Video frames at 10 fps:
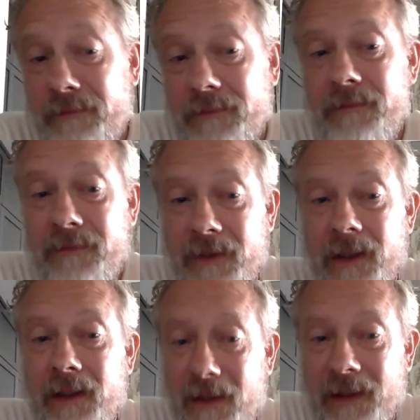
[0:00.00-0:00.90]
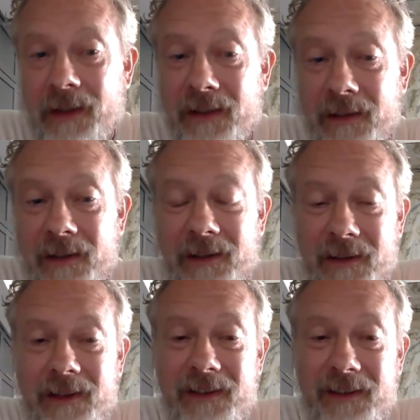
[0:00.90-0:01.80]
Interestingly enough, the
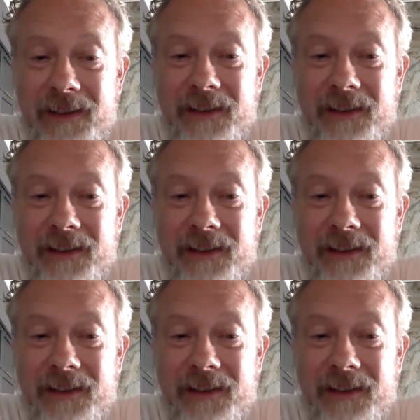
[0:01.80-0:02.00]
ones who